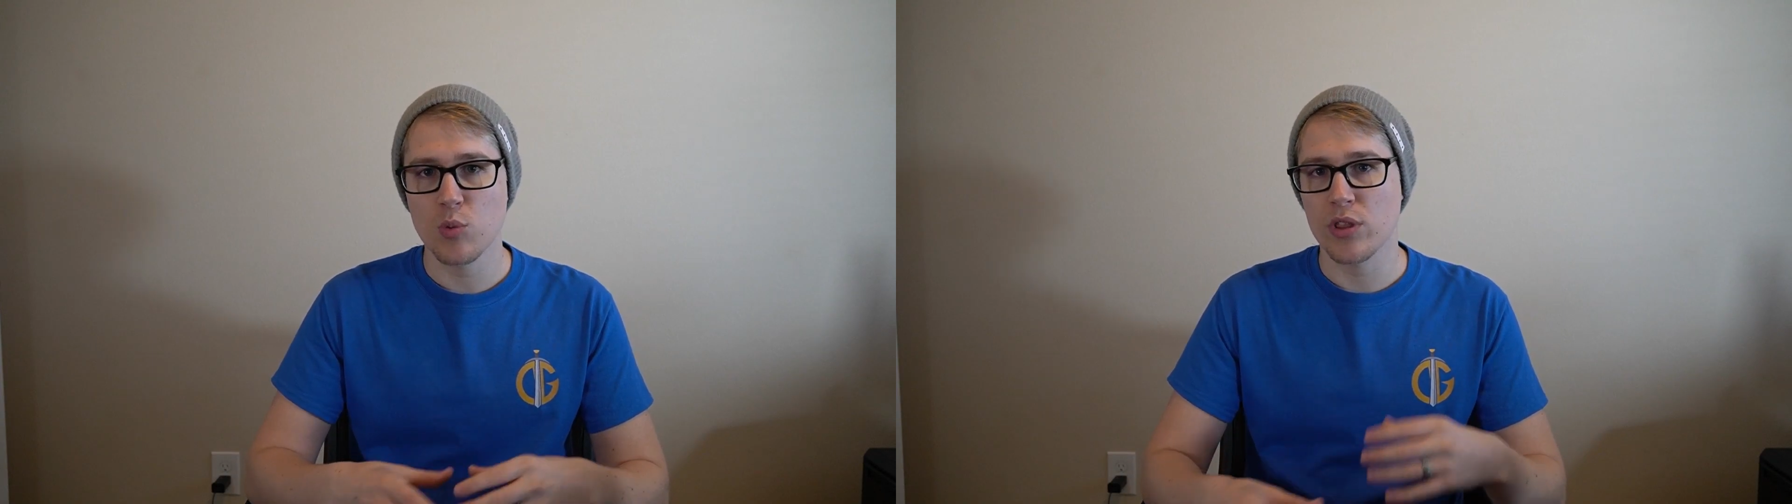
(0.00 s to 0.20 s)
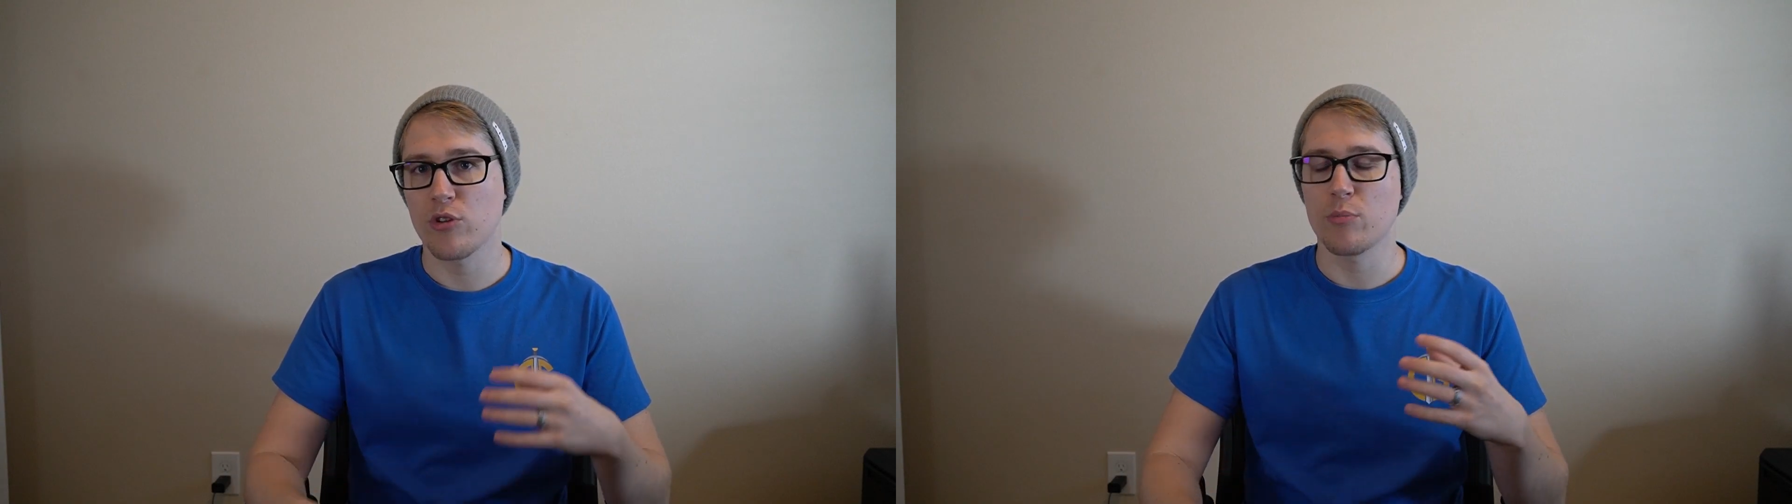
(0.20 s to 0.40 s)

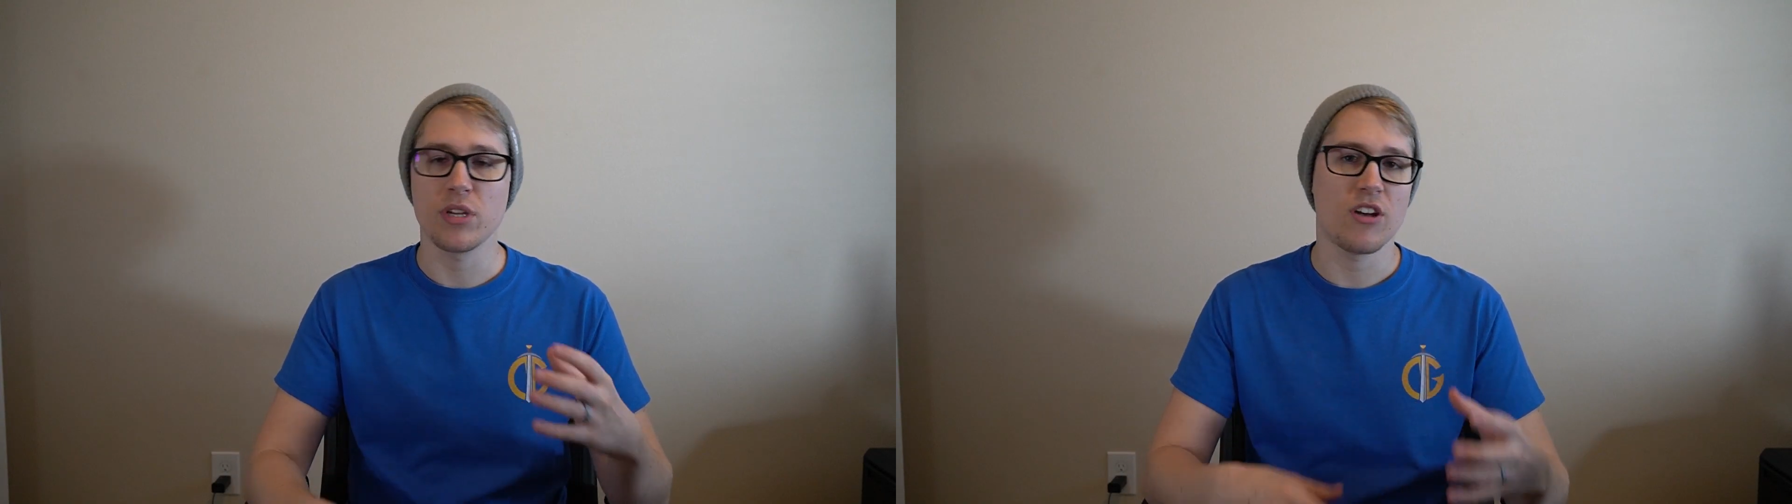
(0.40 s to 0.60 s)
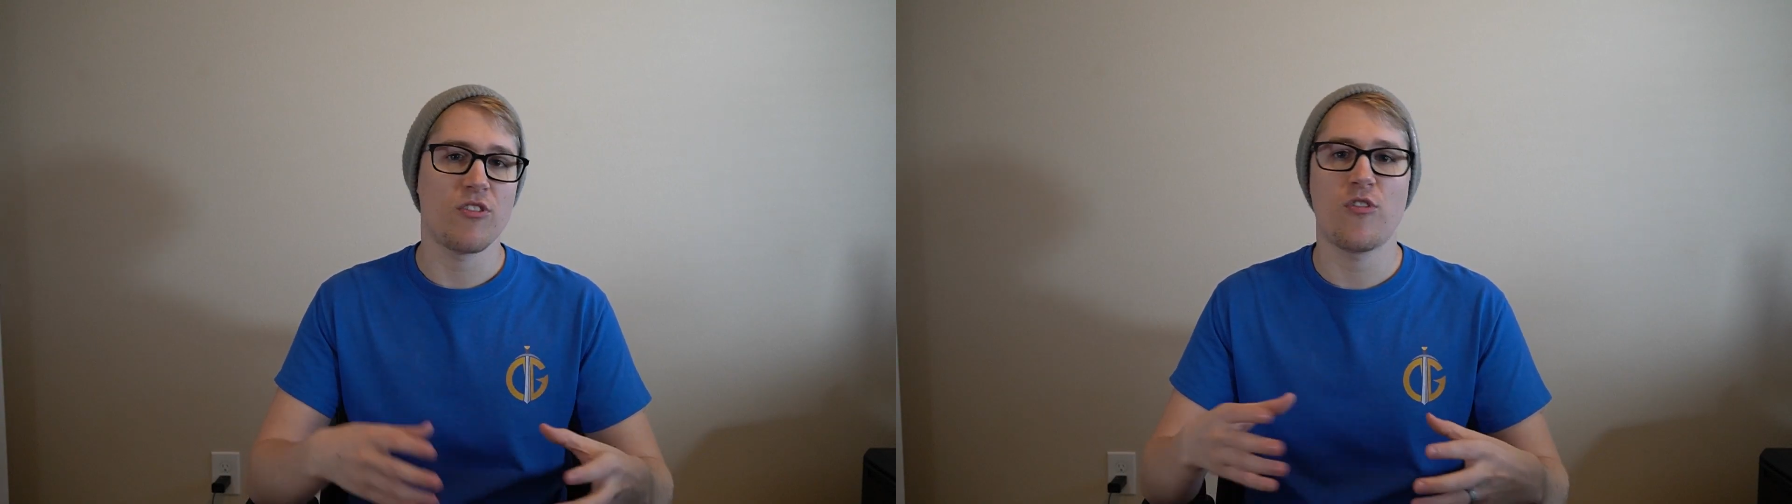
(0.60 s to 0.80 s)
whether it
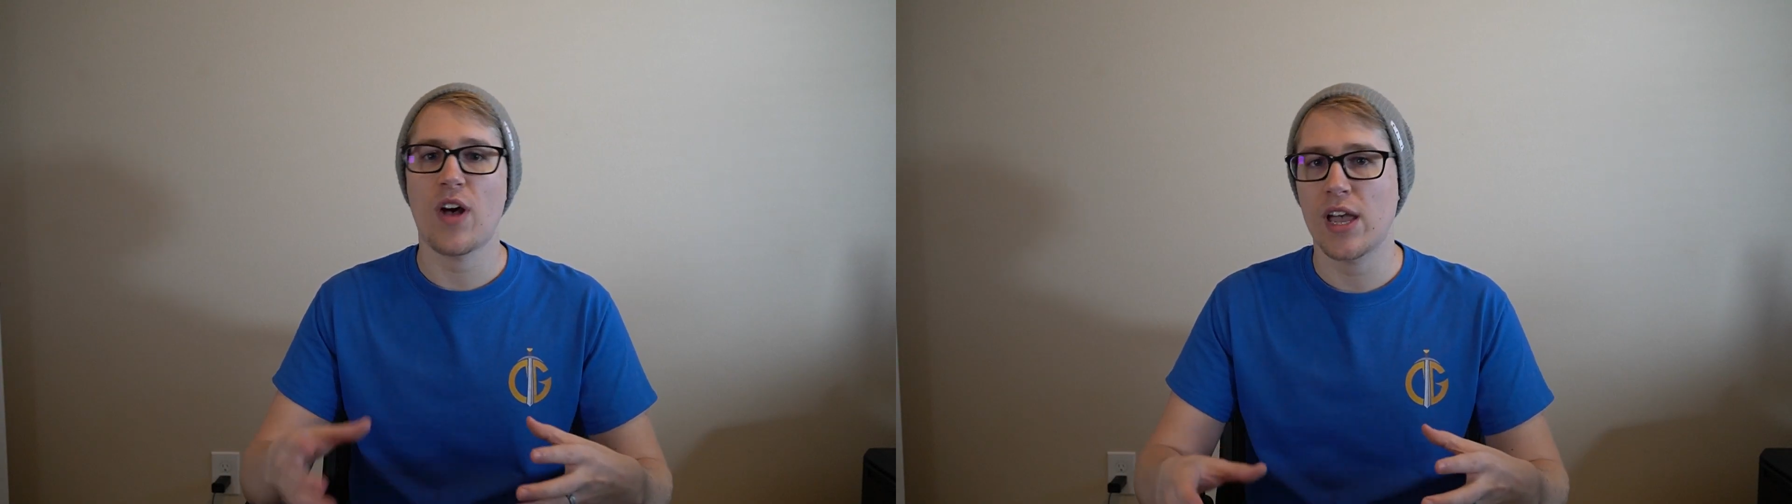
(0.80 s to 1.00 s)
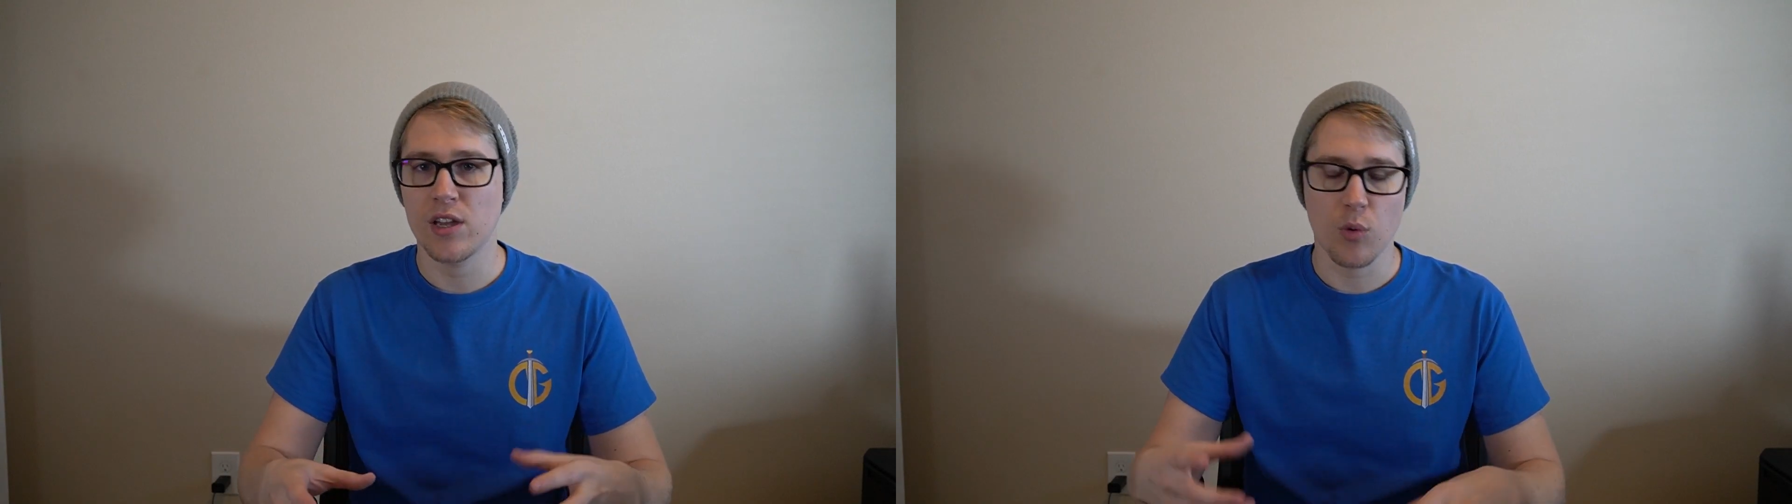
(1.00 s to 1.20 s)
be a
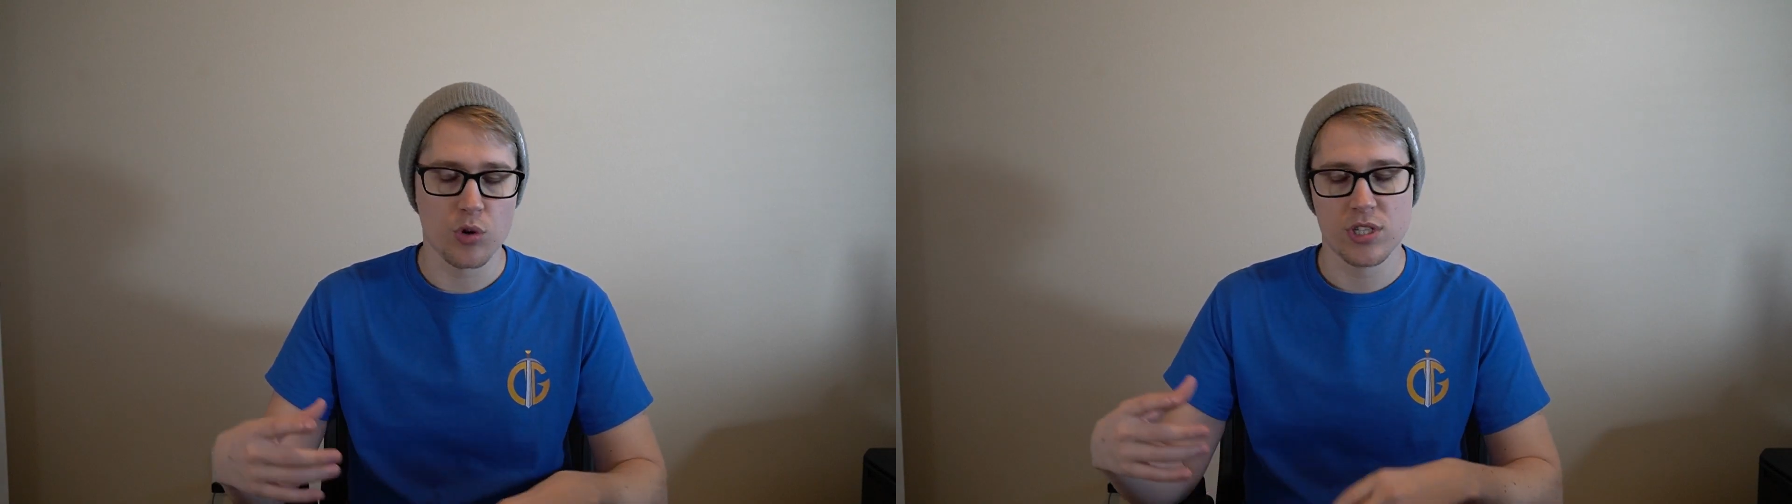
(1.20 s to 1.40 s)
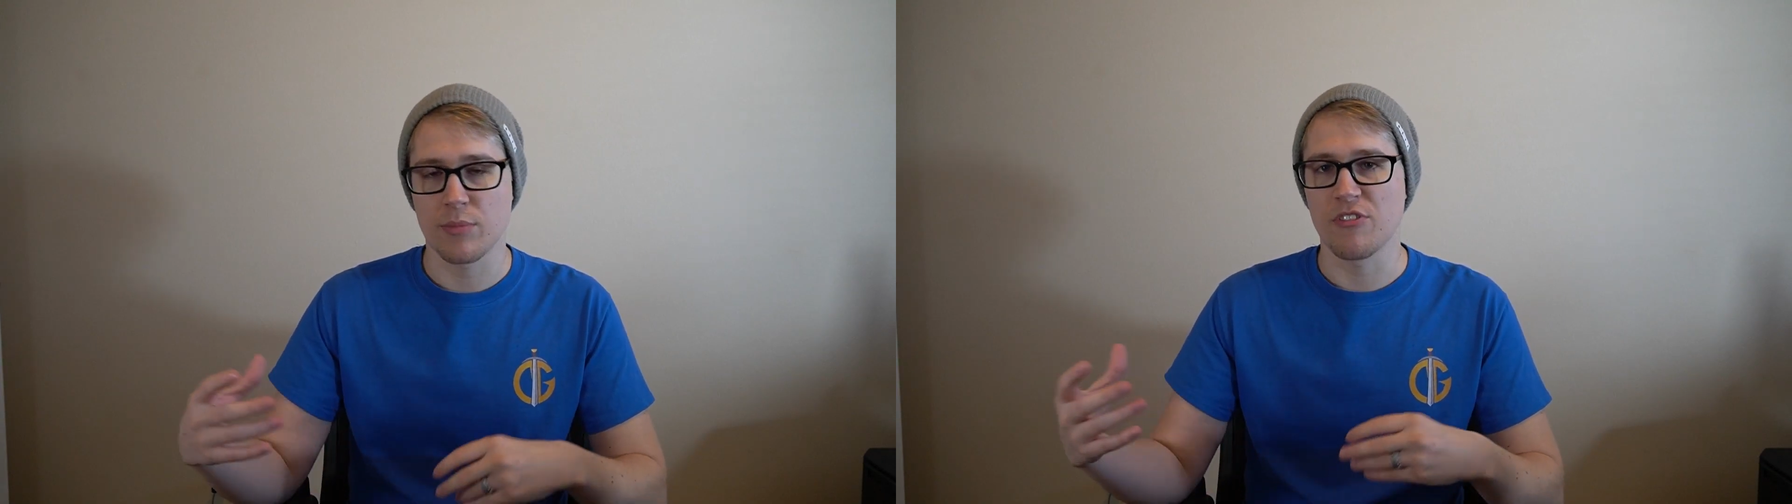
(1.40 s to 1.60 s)
fight
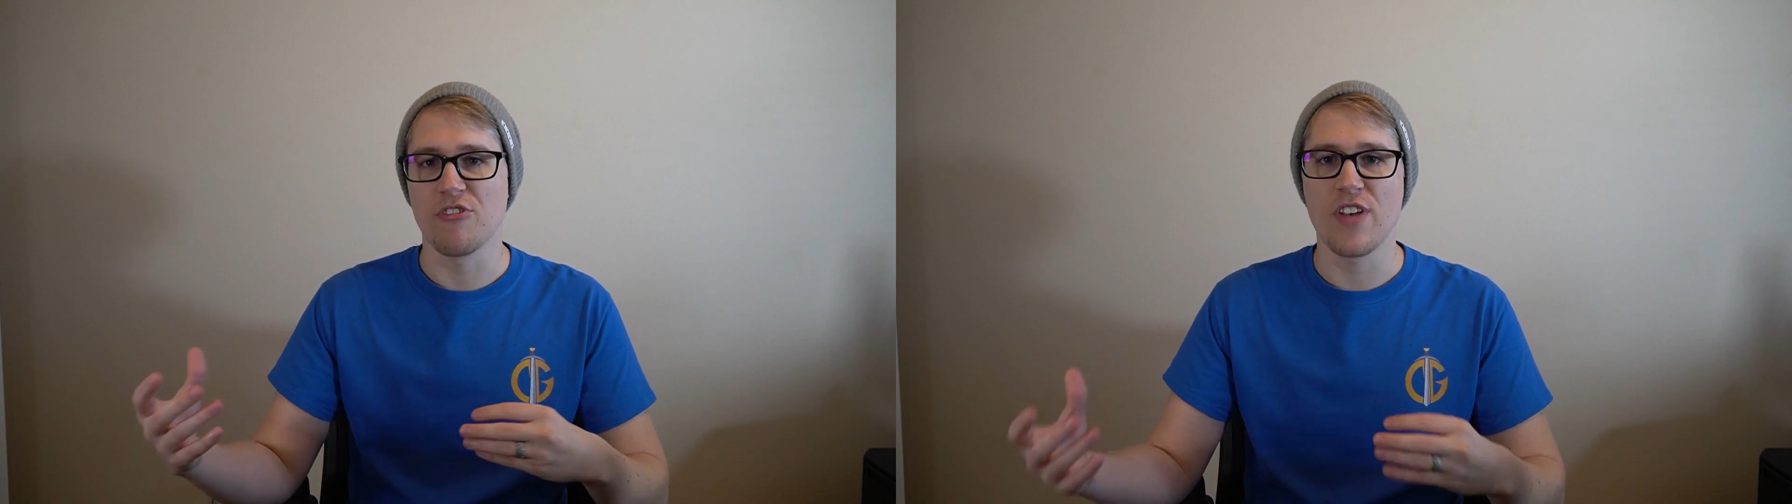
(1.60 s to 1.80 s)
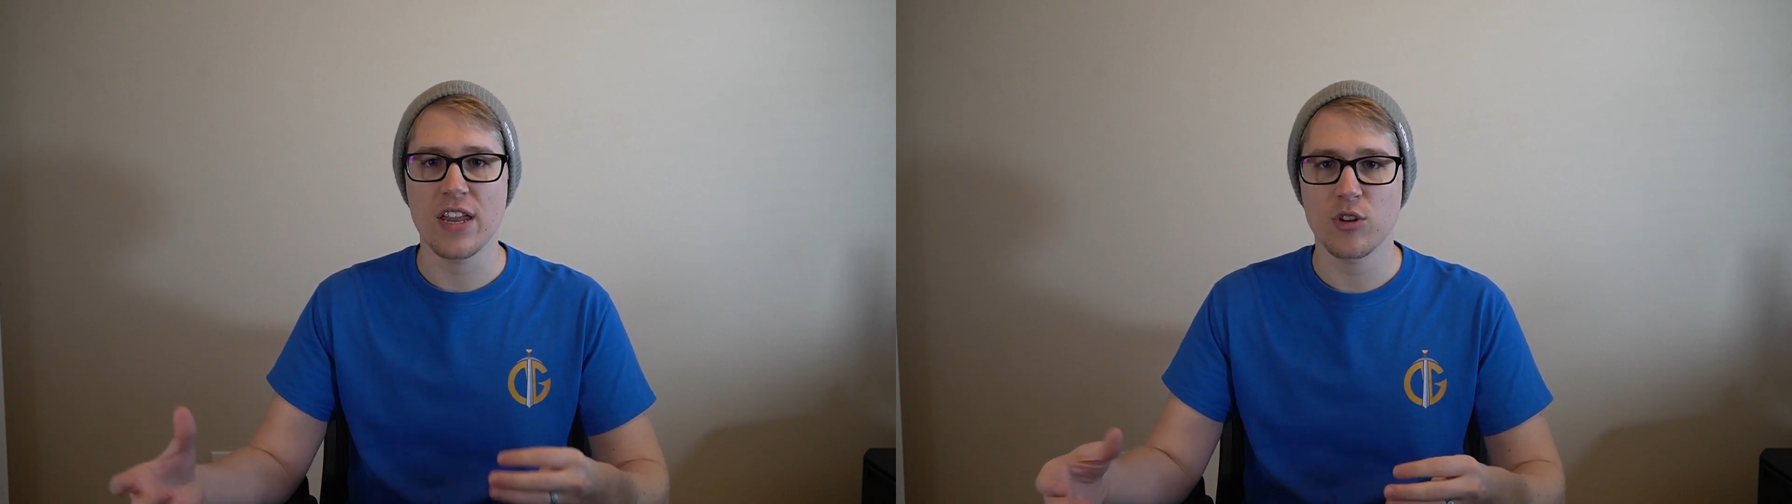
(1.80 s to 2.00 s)
or some
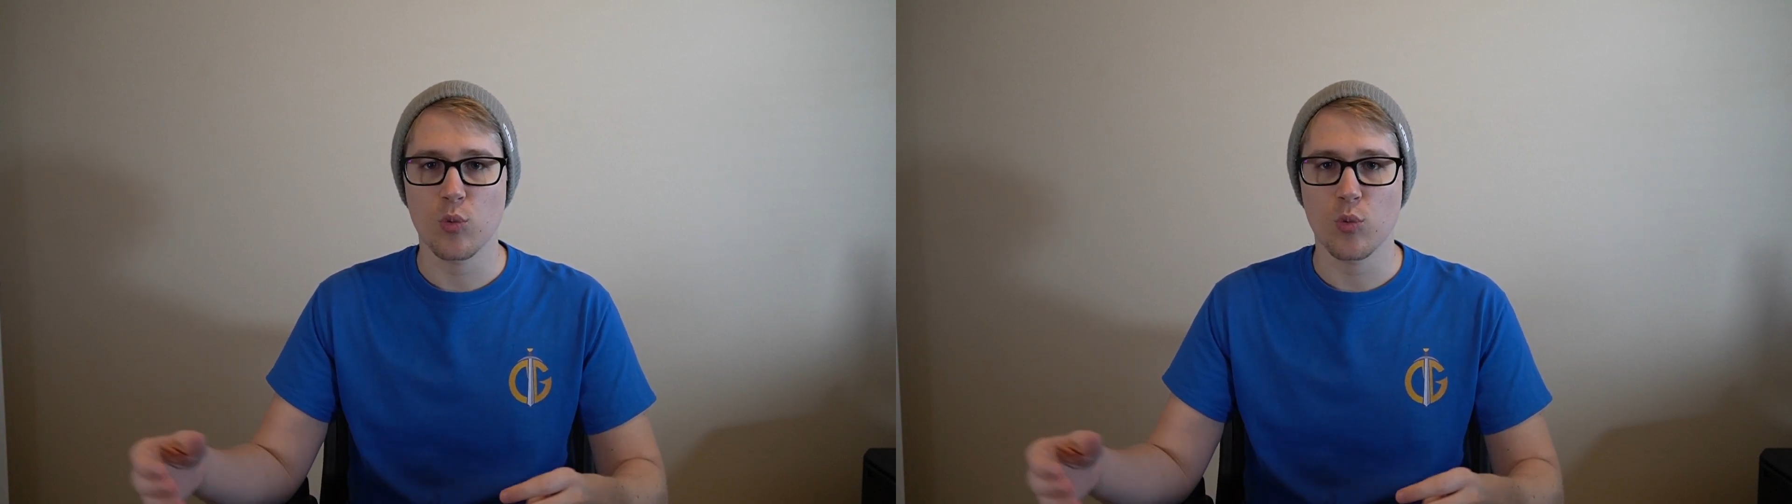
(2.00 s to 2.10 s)
event,